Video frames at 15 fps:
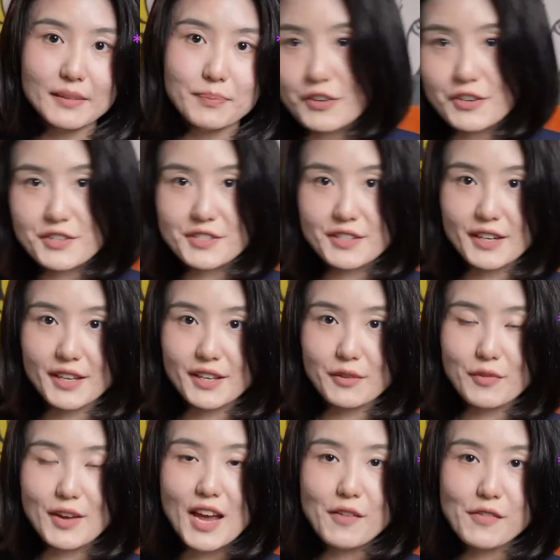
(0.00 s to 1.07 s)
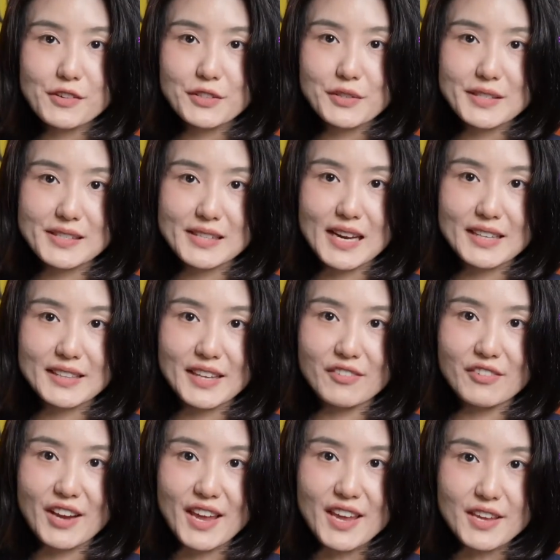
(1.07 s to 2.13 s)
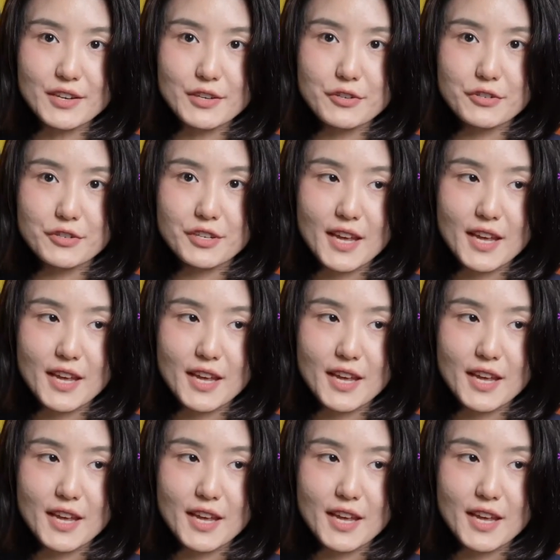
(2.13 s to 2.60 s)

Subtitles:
Firstly, we have to decide their age,